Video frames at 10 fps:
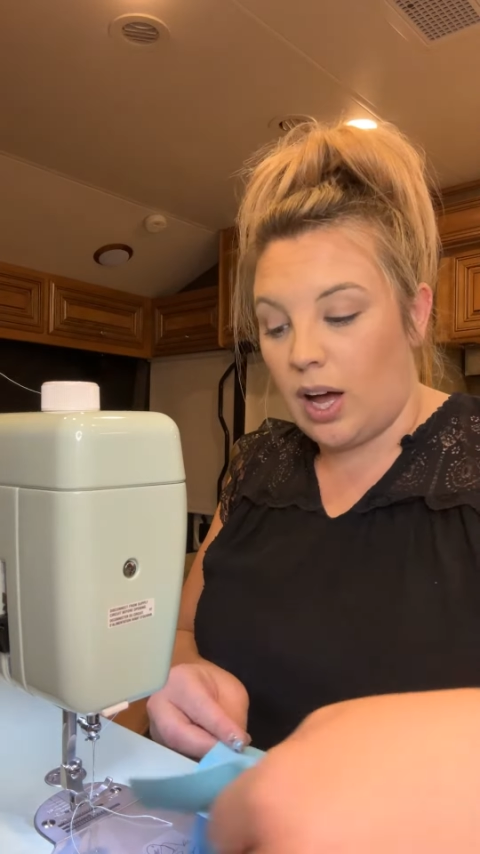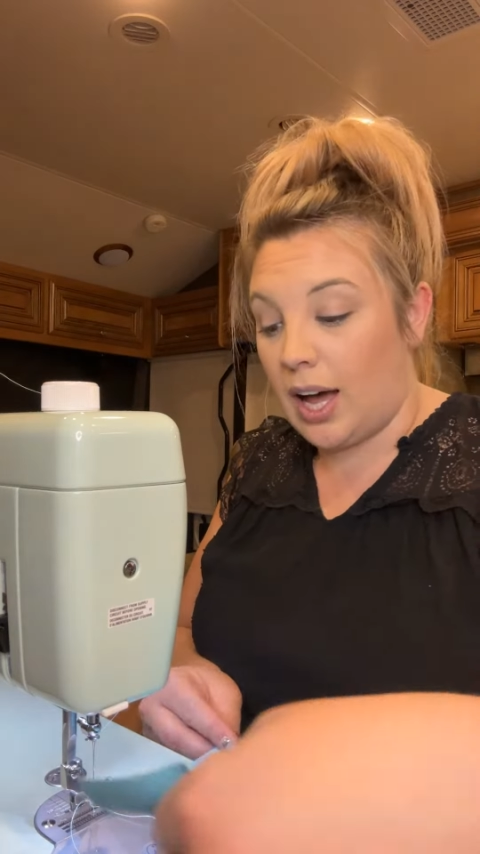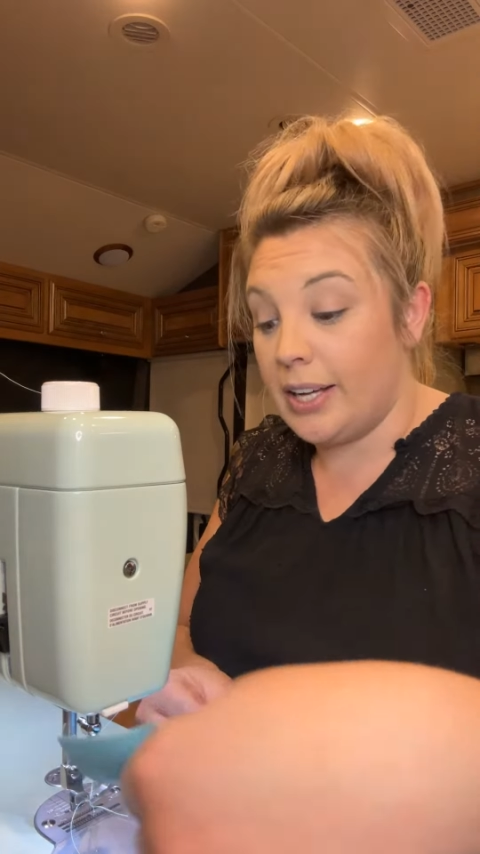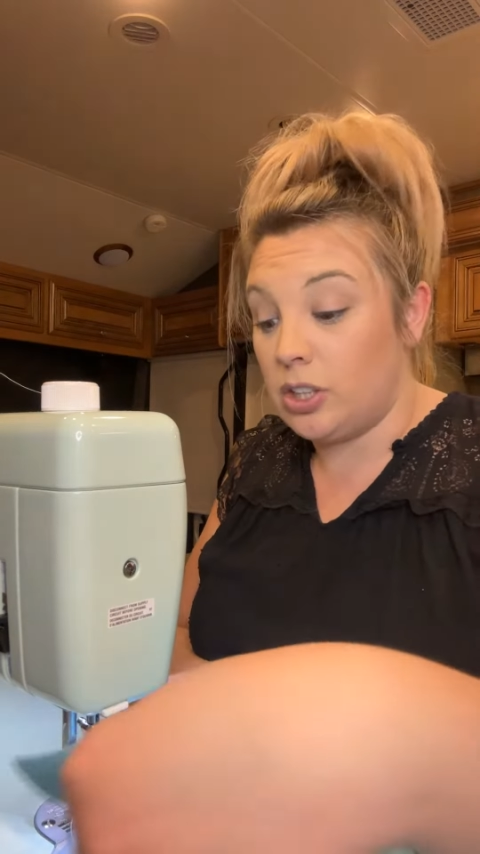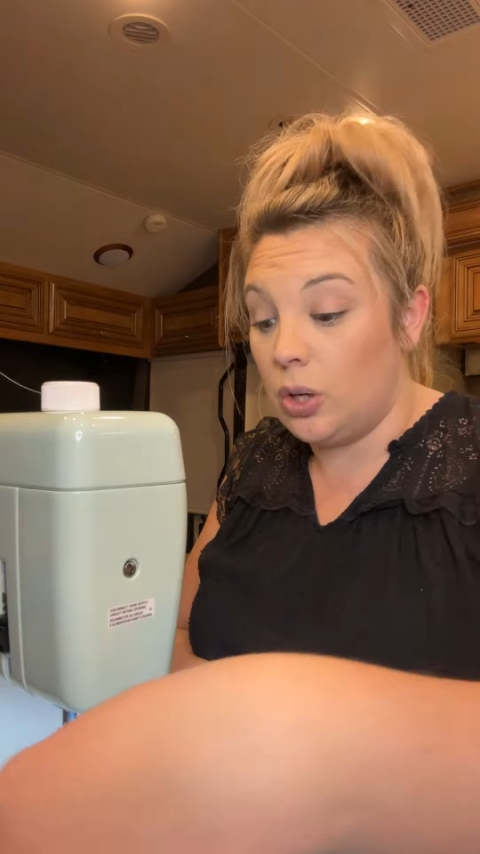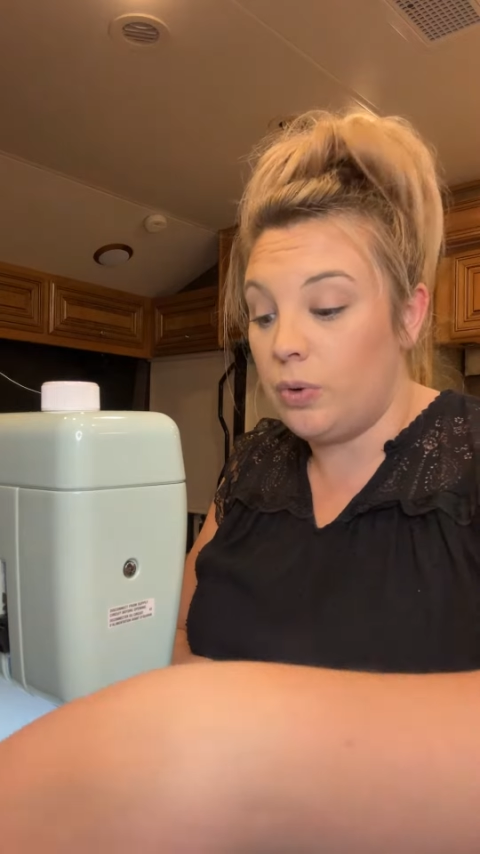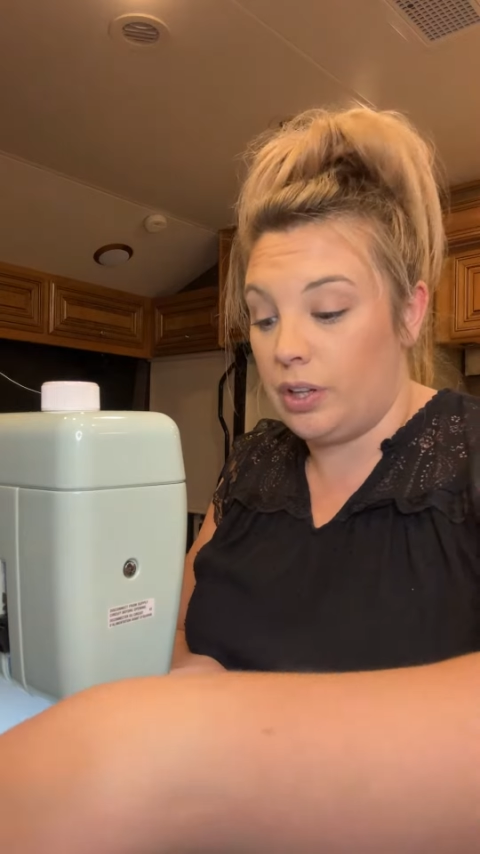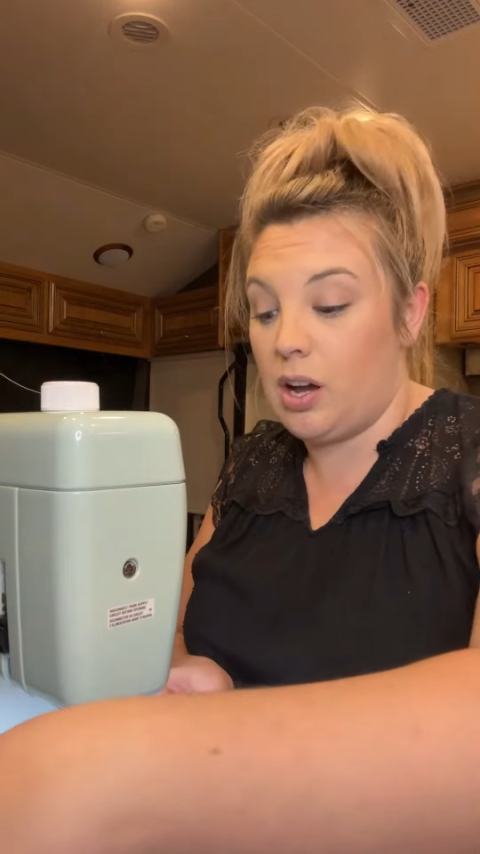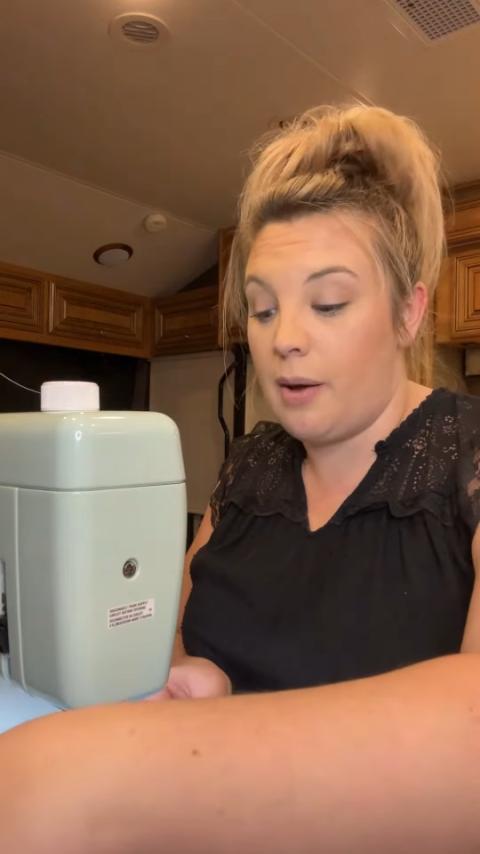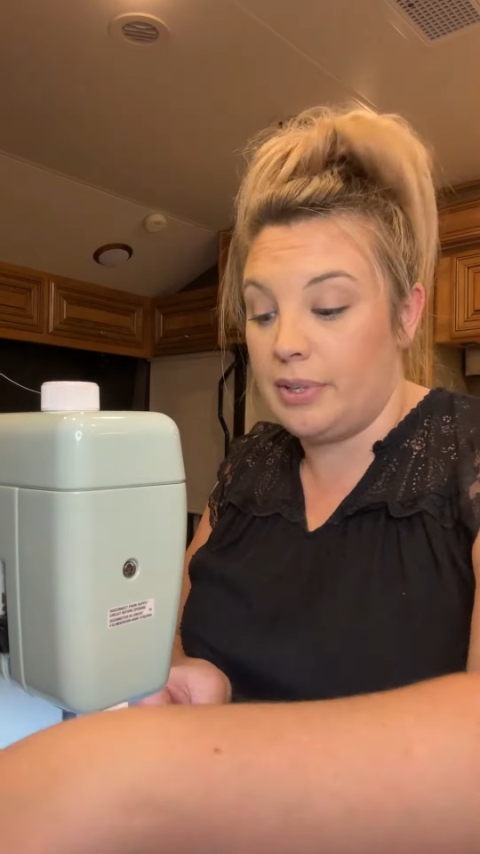all kinds of stuff,
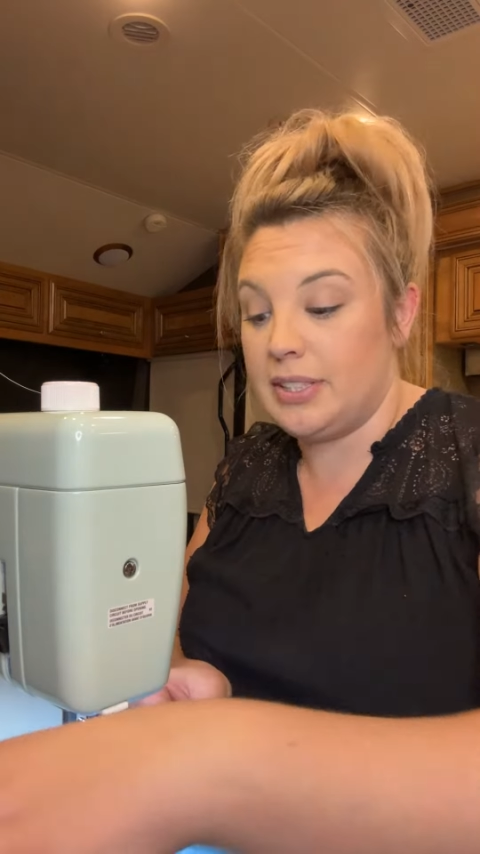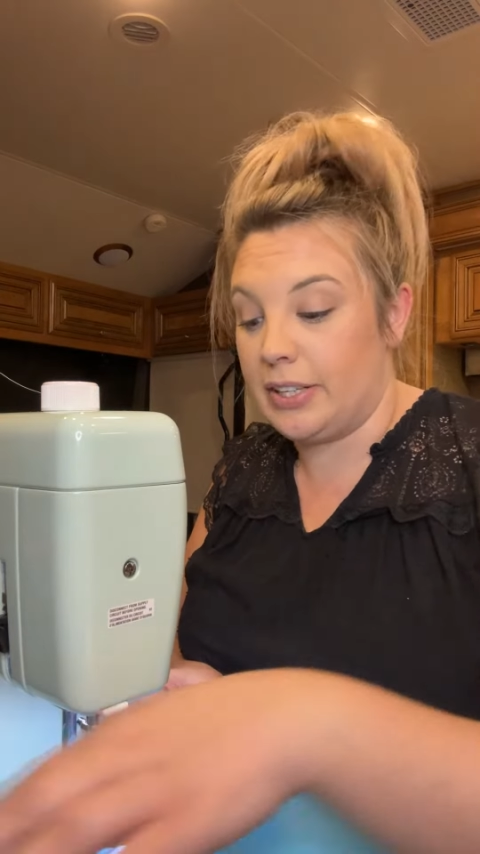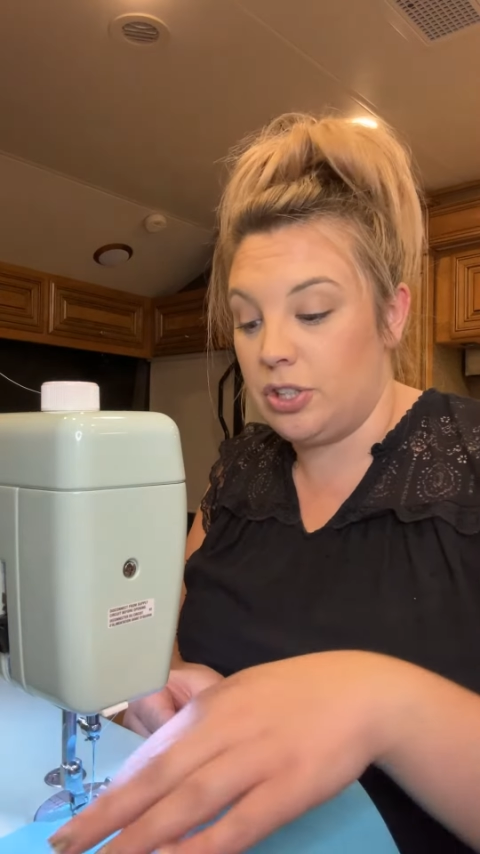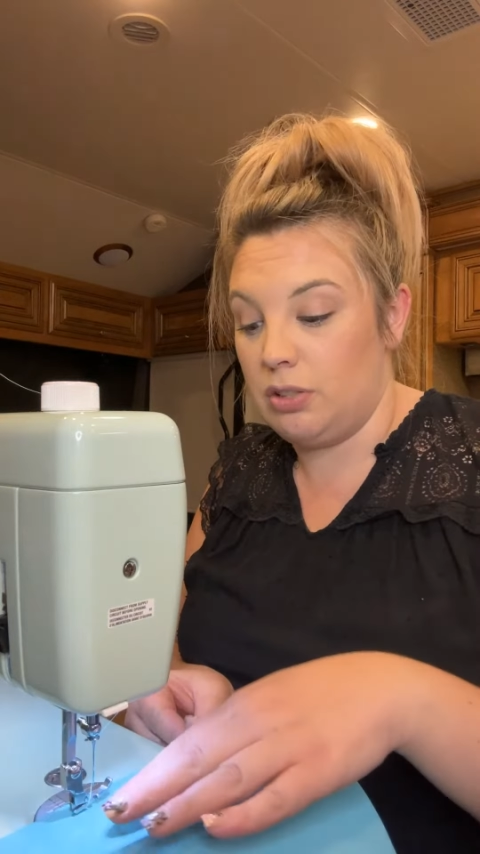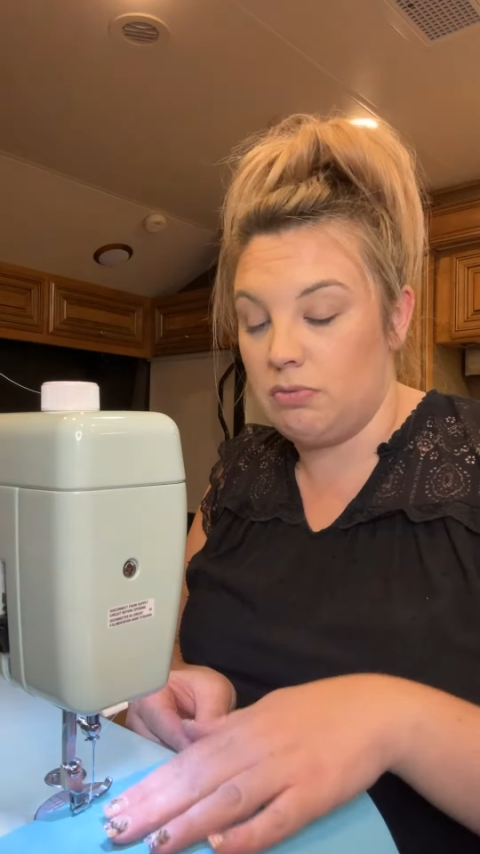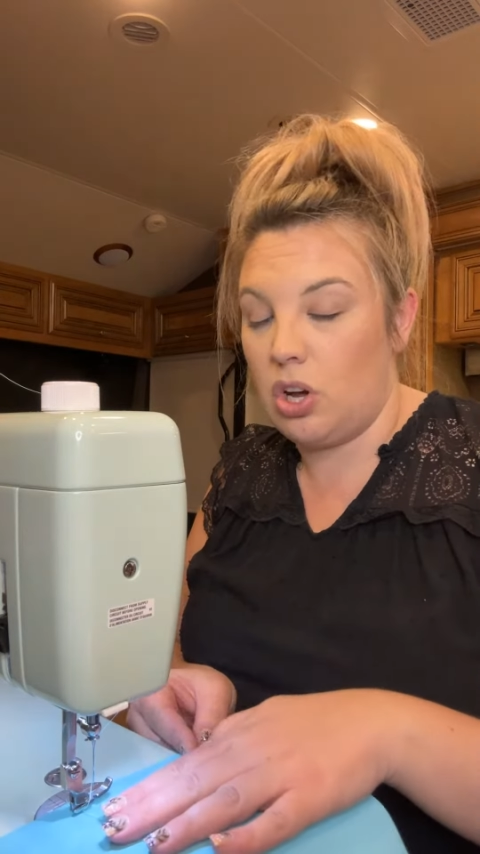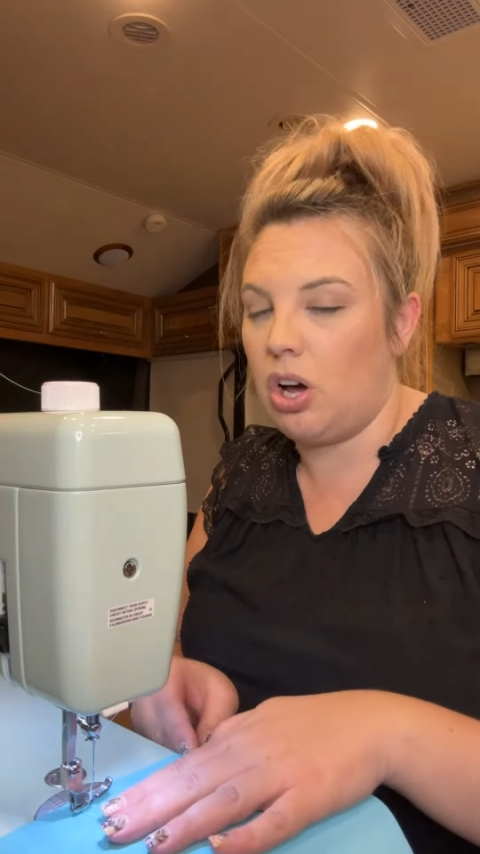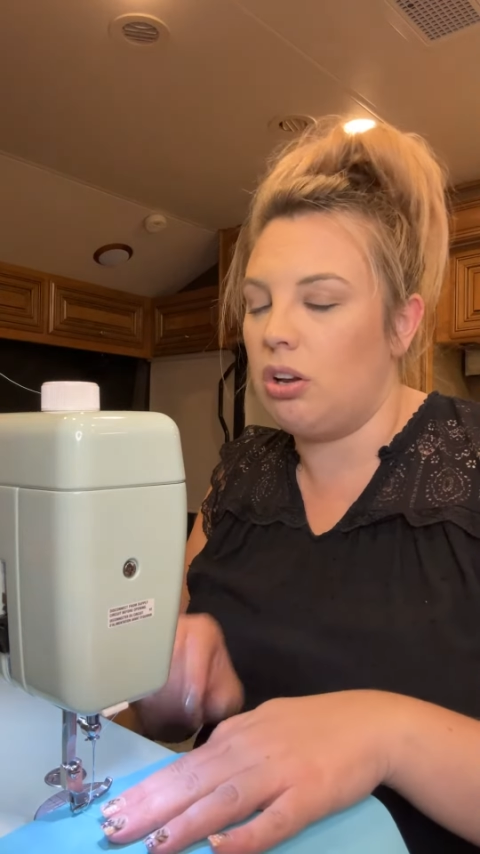anything, like